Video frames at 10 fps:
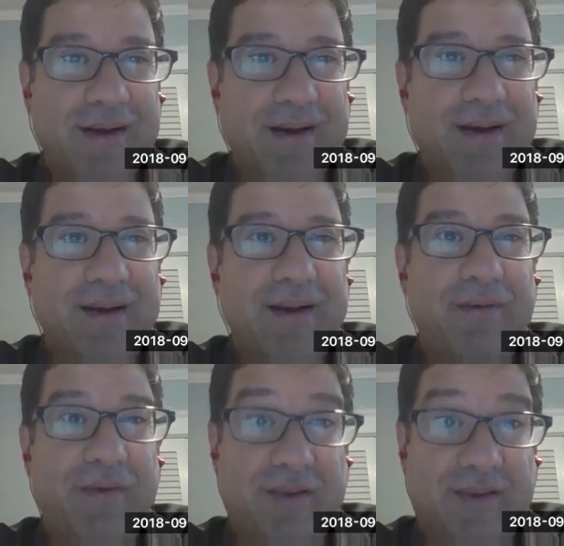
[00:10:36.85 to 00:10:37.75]
And I
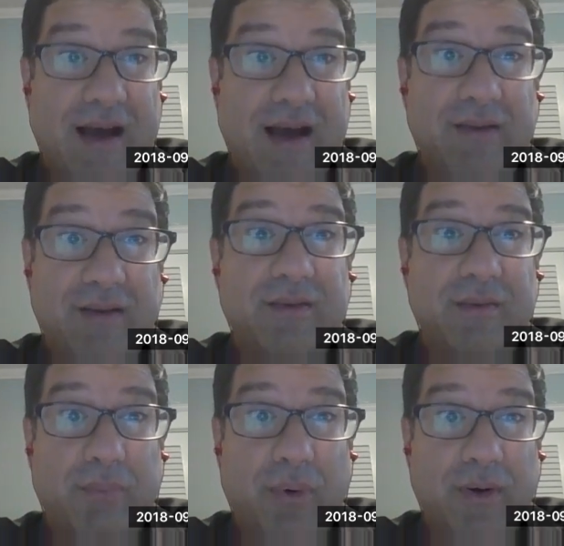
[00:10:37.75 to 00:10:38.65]
think science is
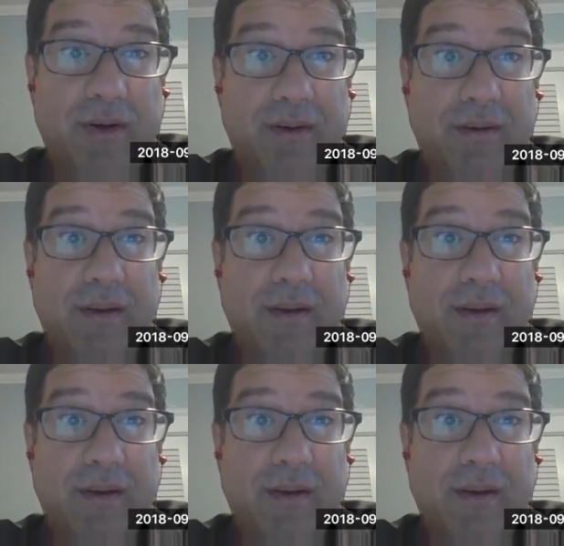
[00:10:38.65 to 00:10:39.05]
important,